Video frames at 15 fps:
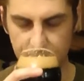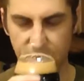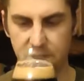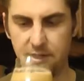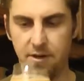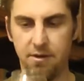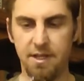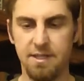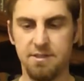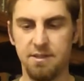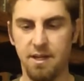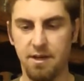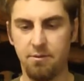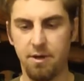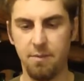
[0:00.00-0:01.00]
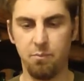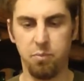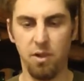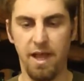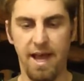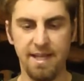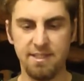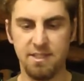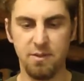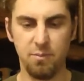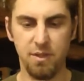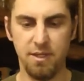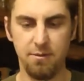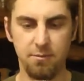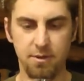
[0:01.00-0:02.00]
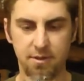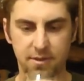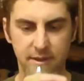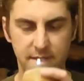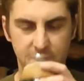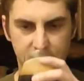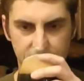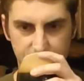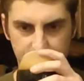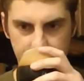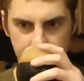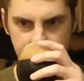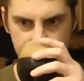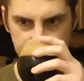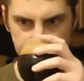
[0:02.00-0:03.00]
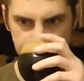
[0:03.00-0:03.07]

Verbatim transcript: You know, it's not quite blasting me with the uh, licorice